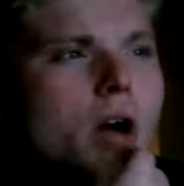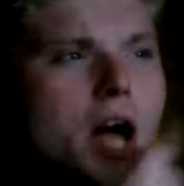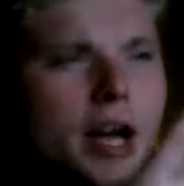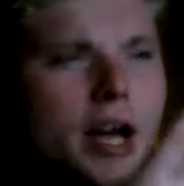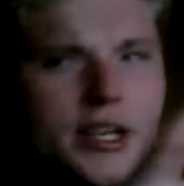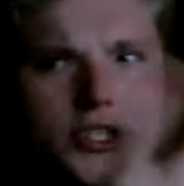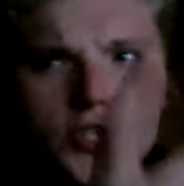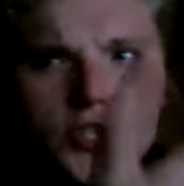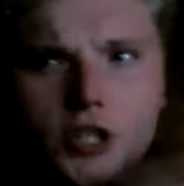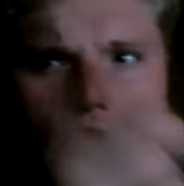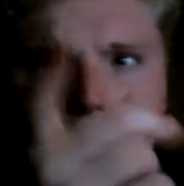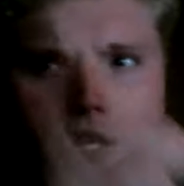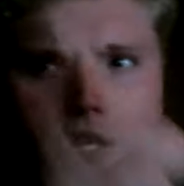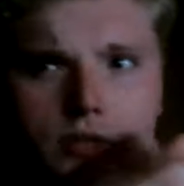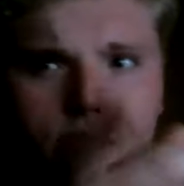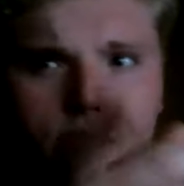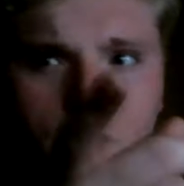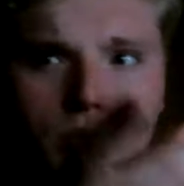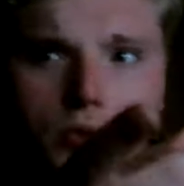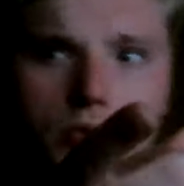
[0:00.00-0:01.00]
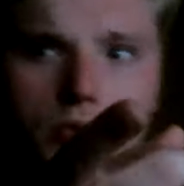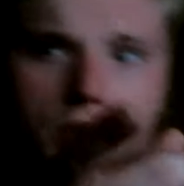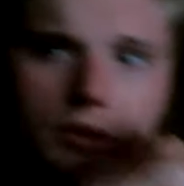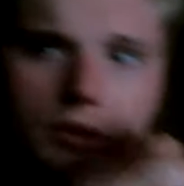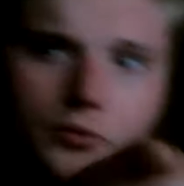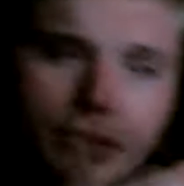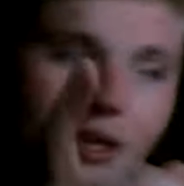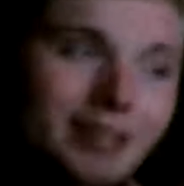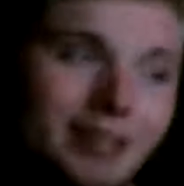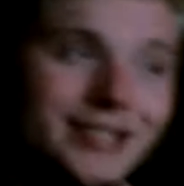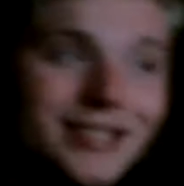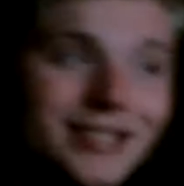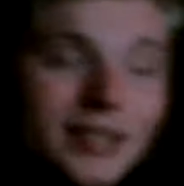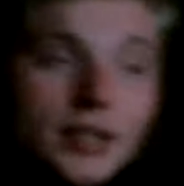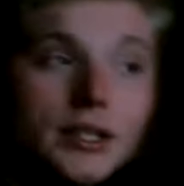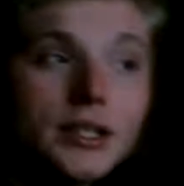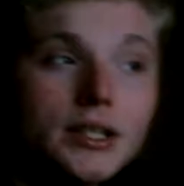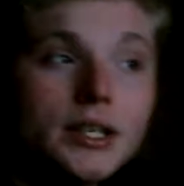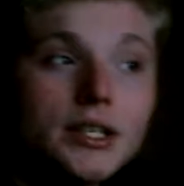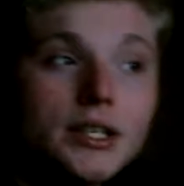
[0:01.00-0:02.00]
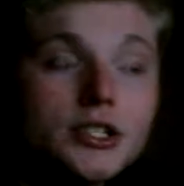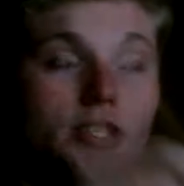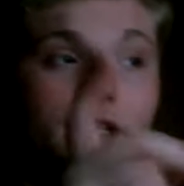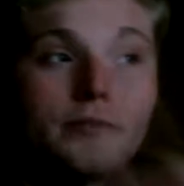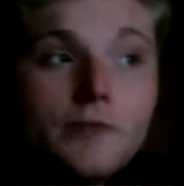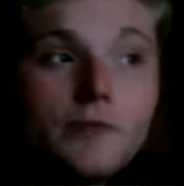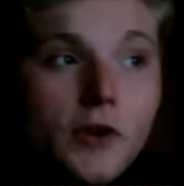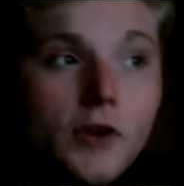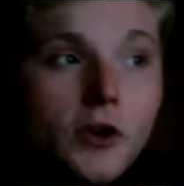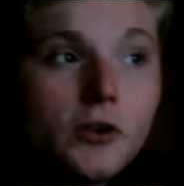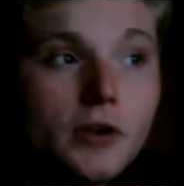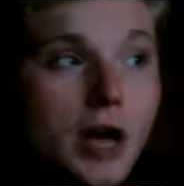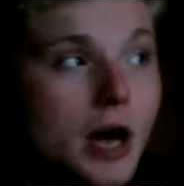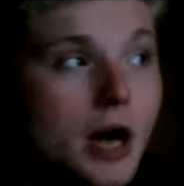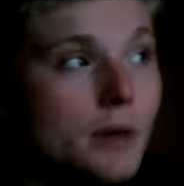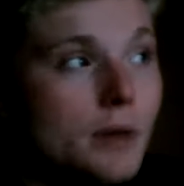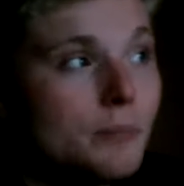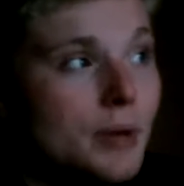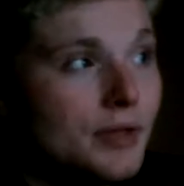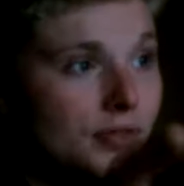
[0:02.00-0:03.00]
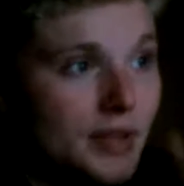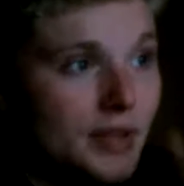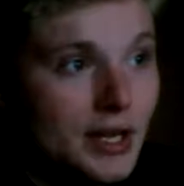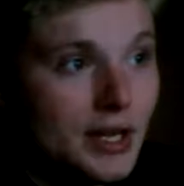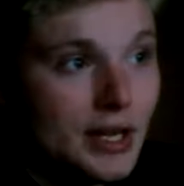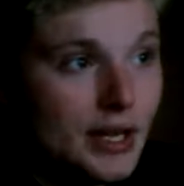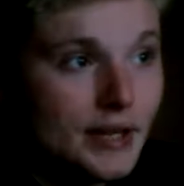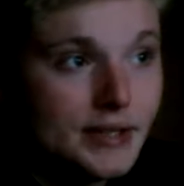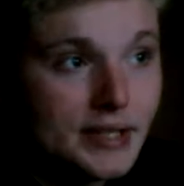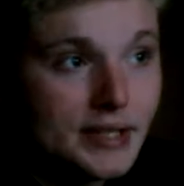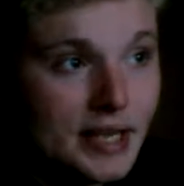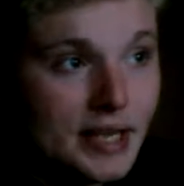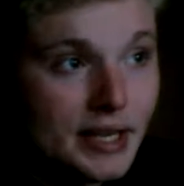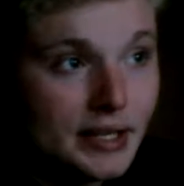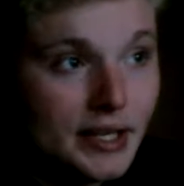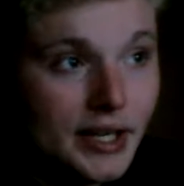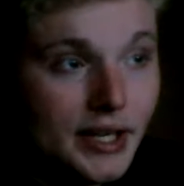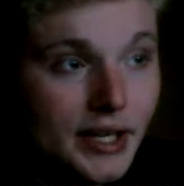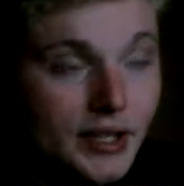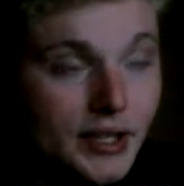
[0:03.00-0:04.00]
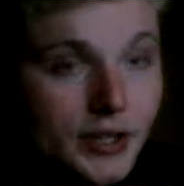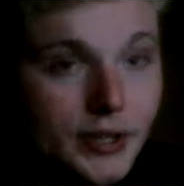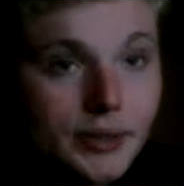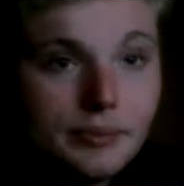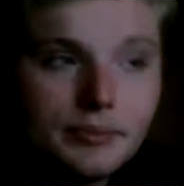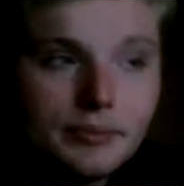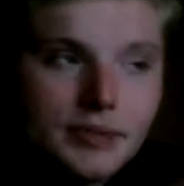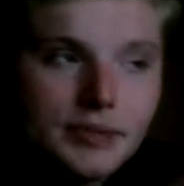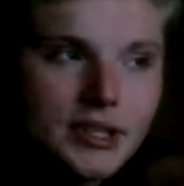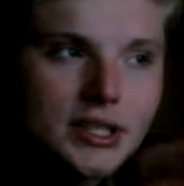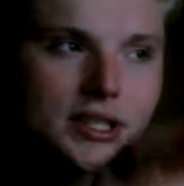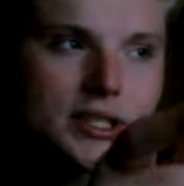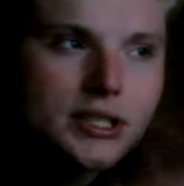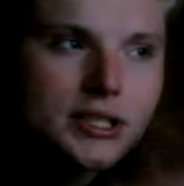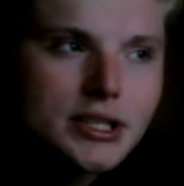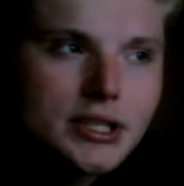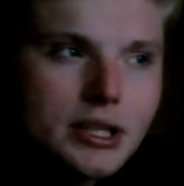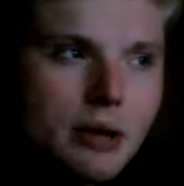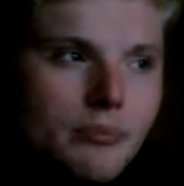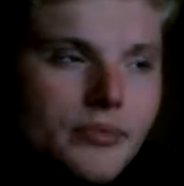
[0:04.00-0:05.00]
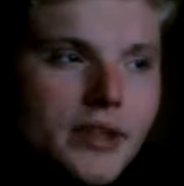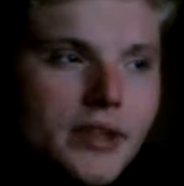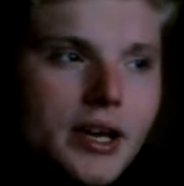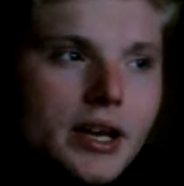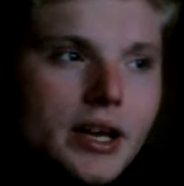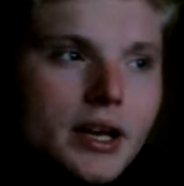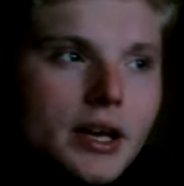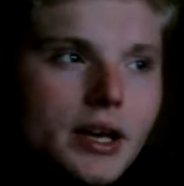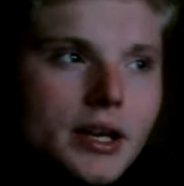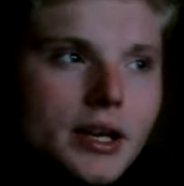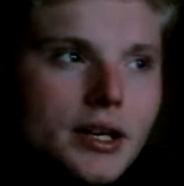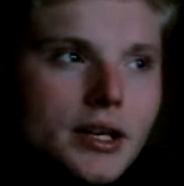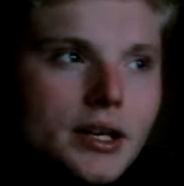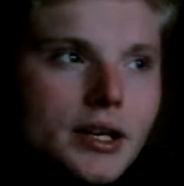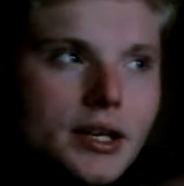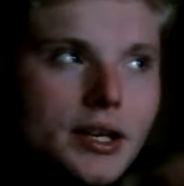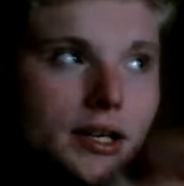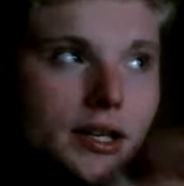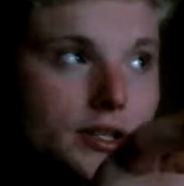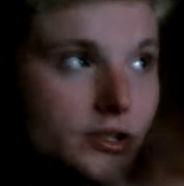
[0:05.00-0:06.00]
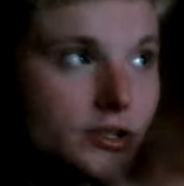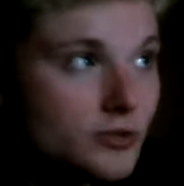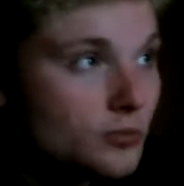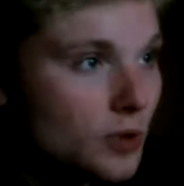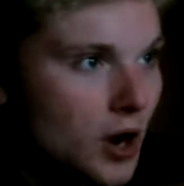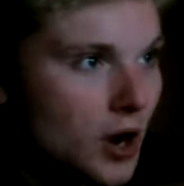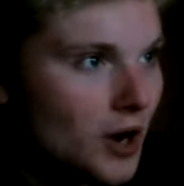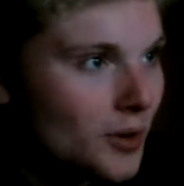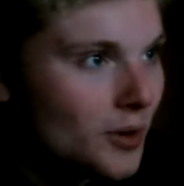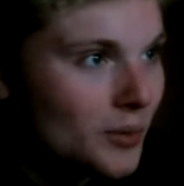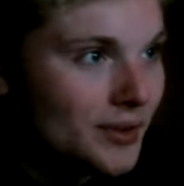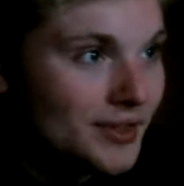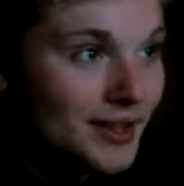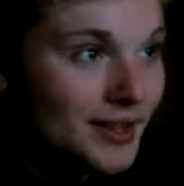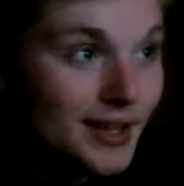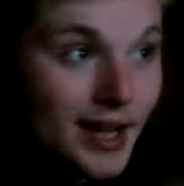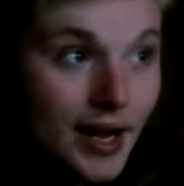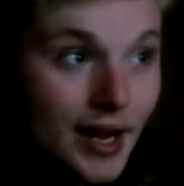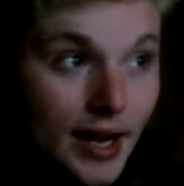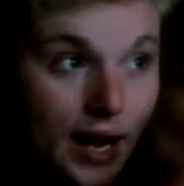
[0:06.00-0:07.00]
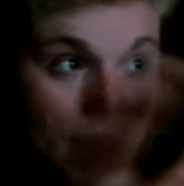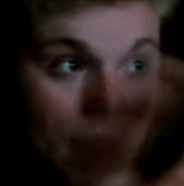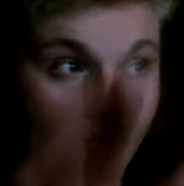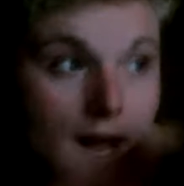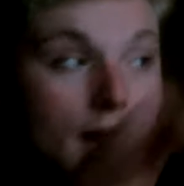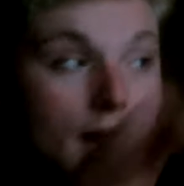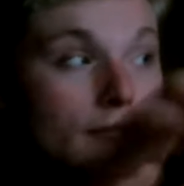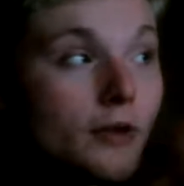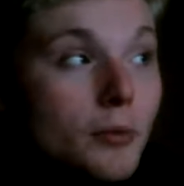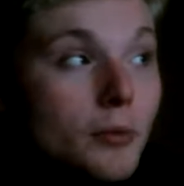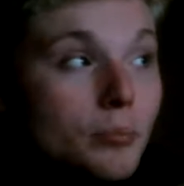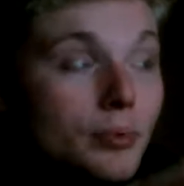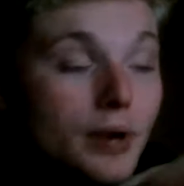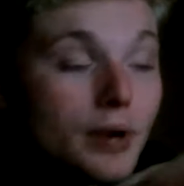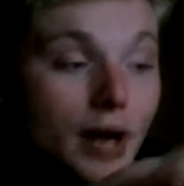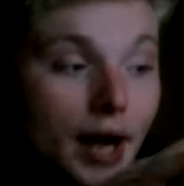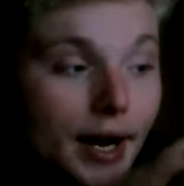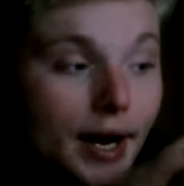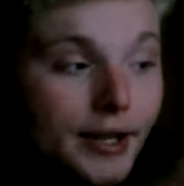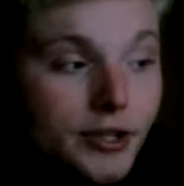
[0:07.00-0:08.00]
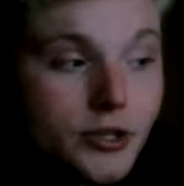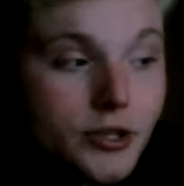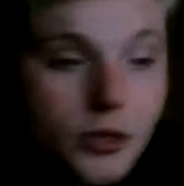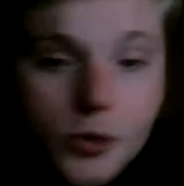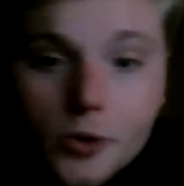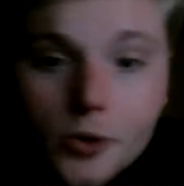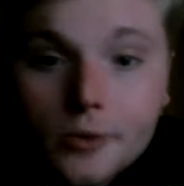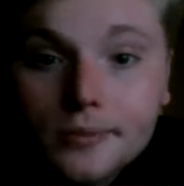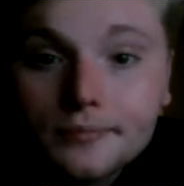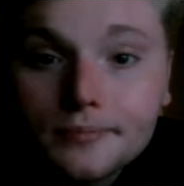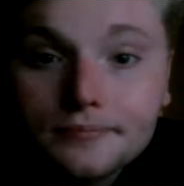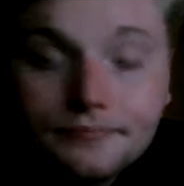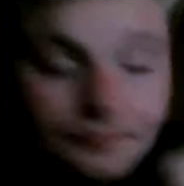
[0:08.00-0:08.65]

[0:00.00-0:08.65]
I just recently figured out about the InSight lander, something is wrong with it, and I do.